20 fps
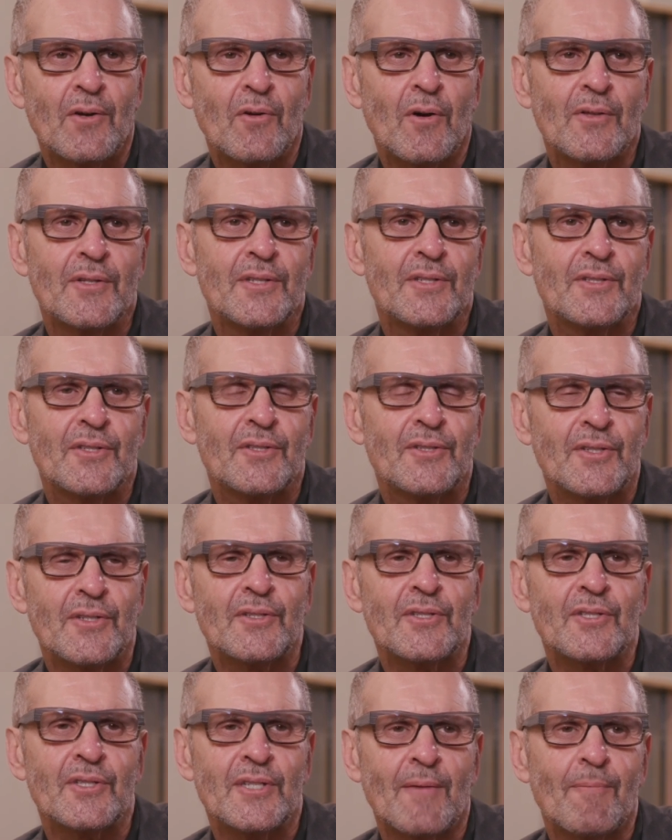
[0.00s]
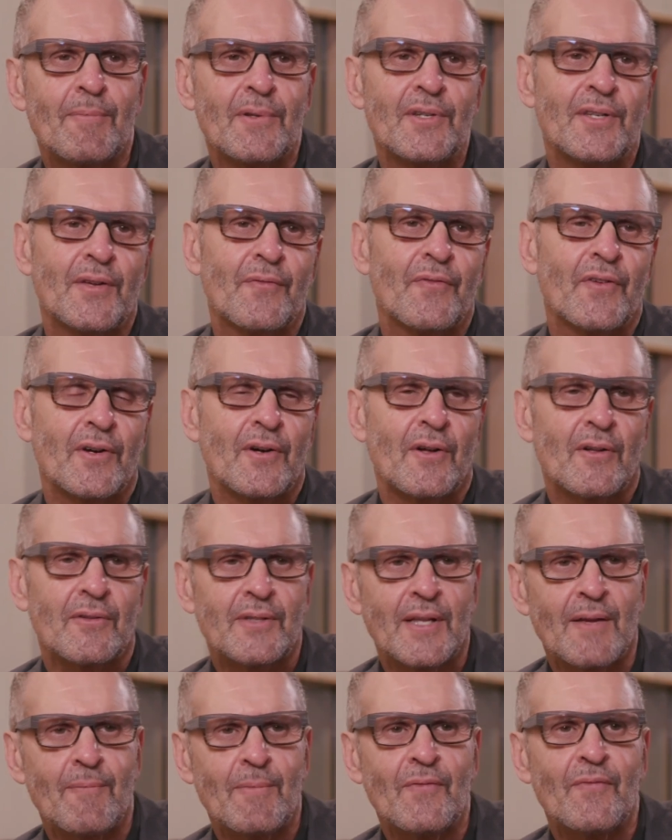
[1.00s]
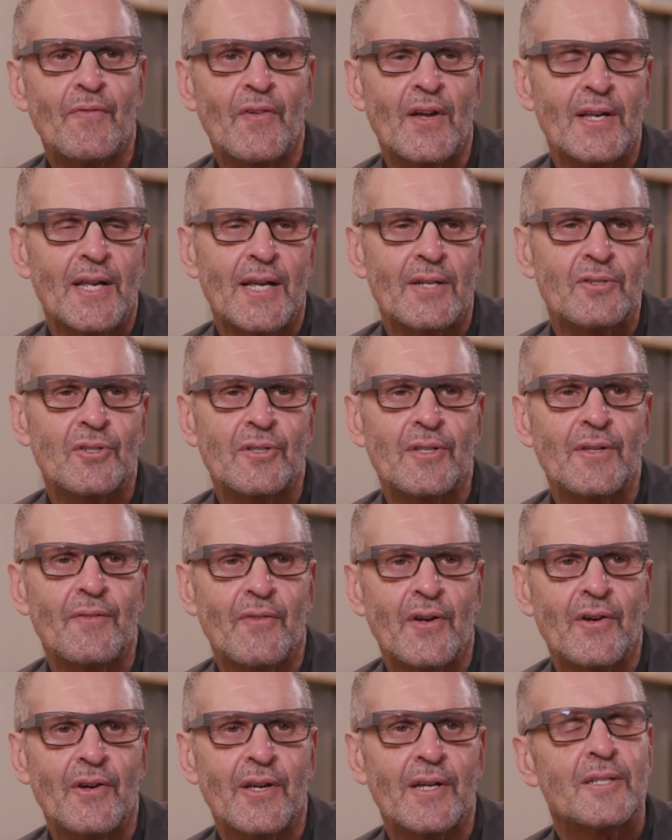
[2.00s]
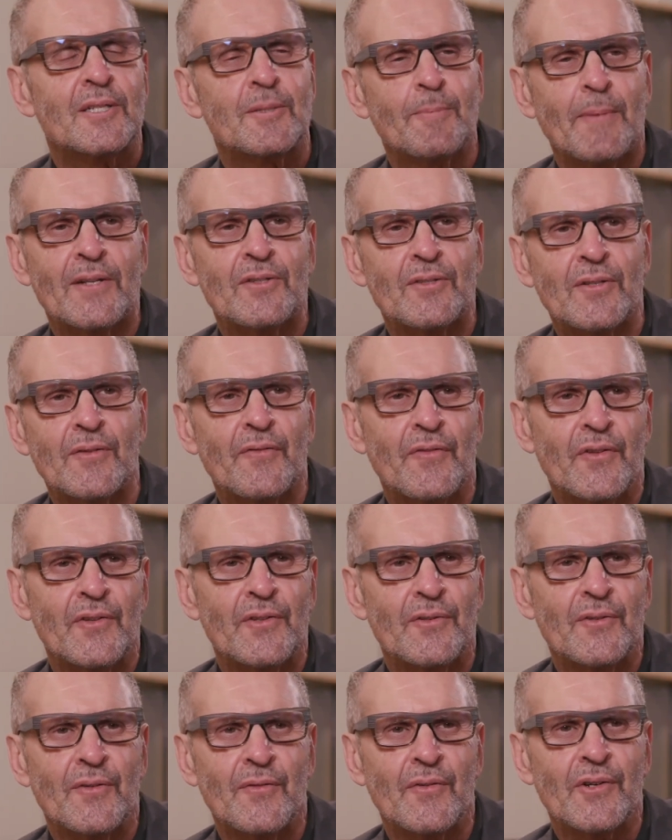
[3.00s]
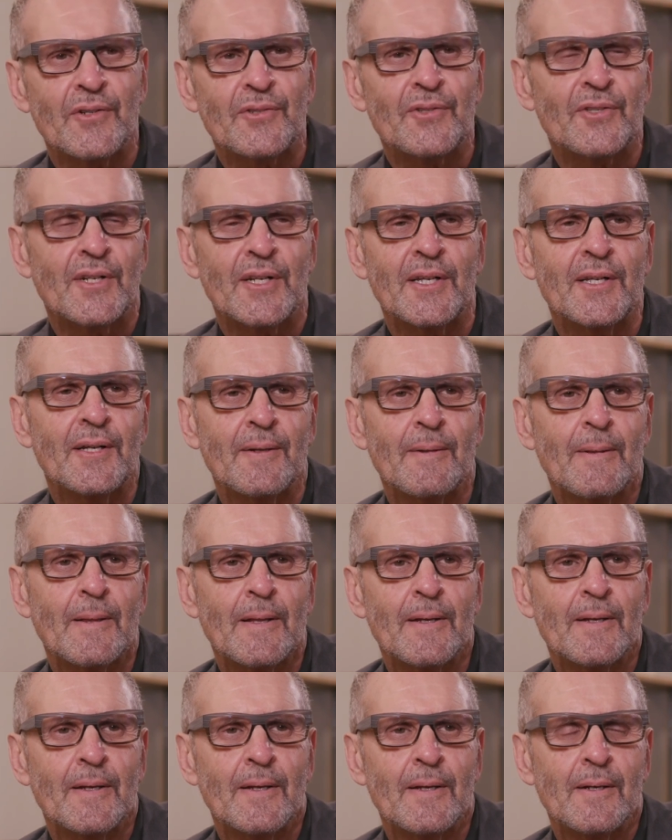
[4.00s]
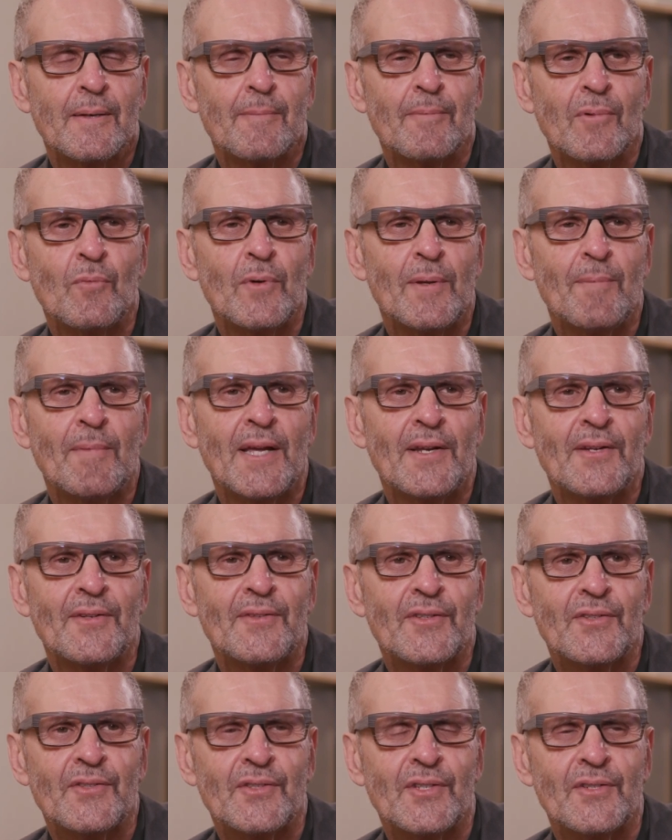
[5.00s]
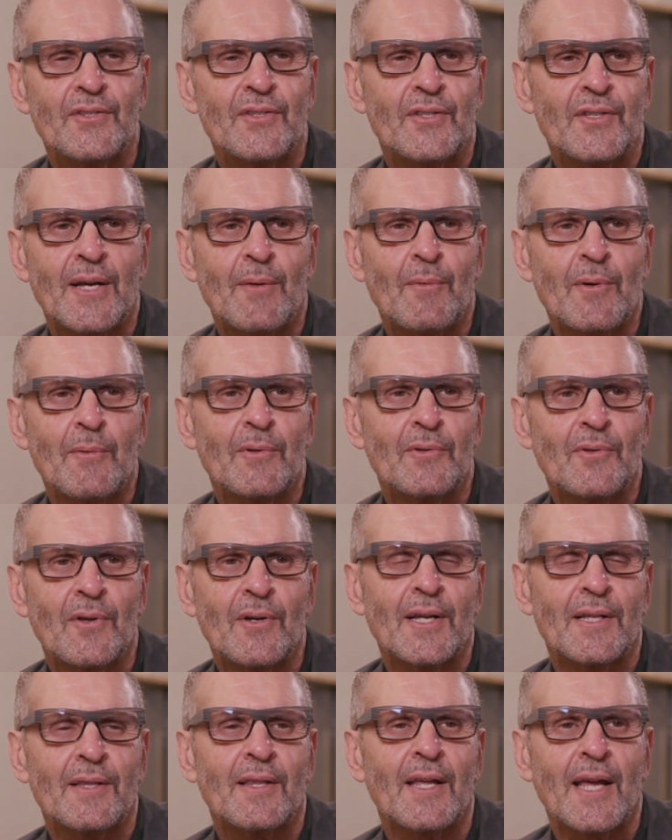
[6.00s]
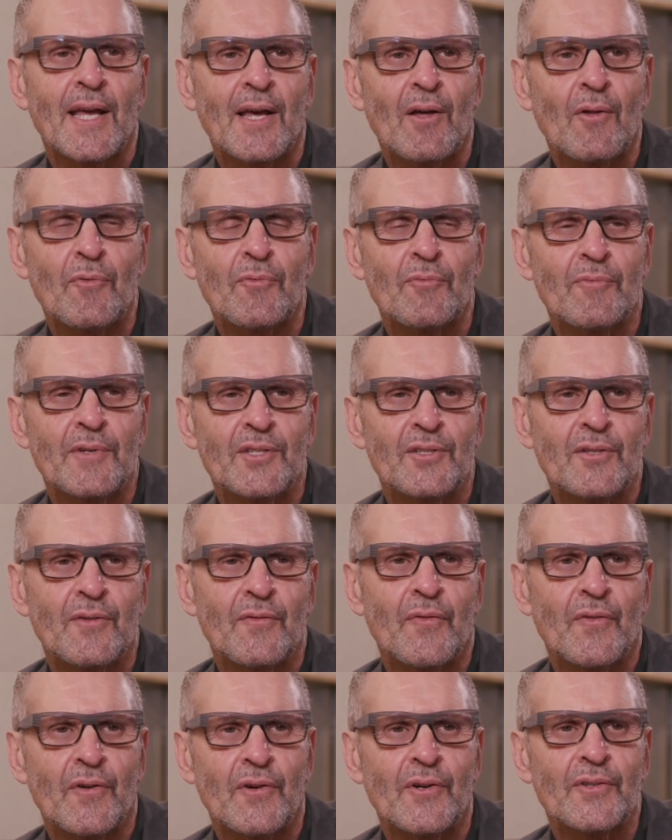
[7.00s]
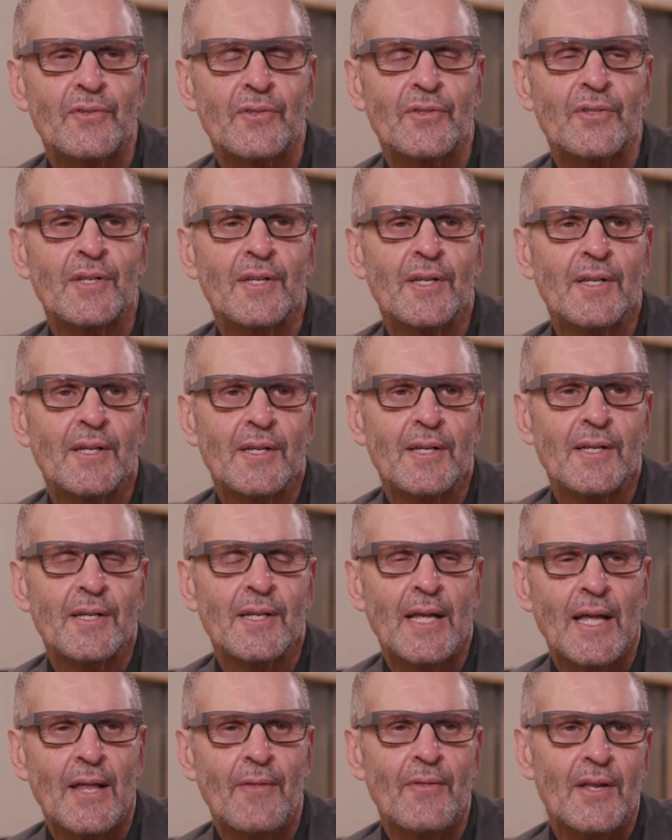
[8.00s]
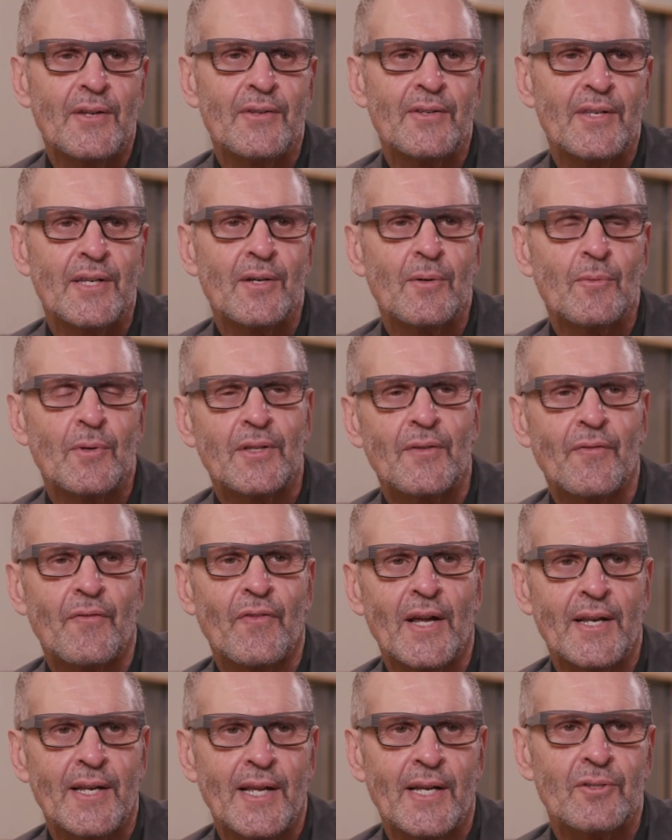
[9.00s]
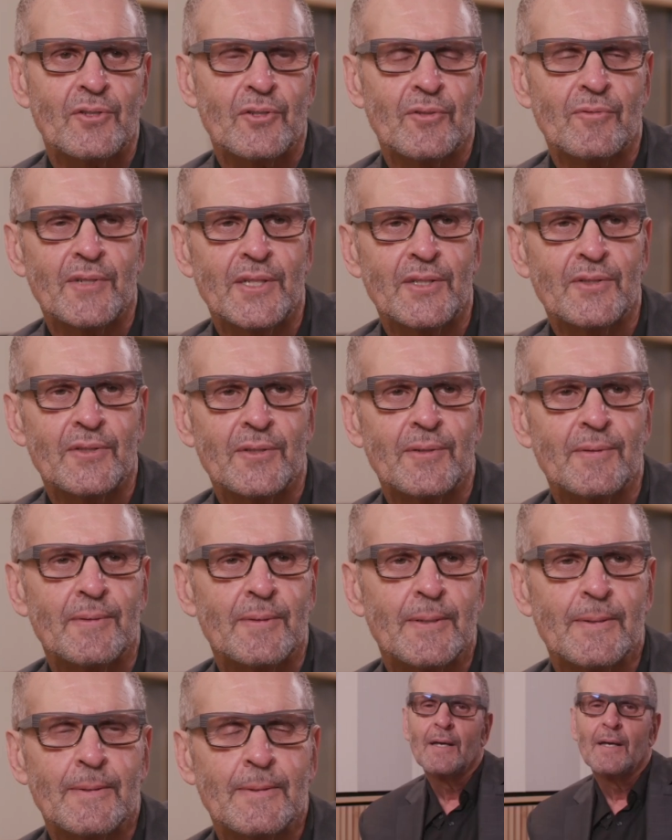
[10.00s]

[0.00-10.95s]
And all these decisions have been difficult. They've been financially very expensive for the university. But we made a decision that we would look at the health reason first and then deal with the financial reason.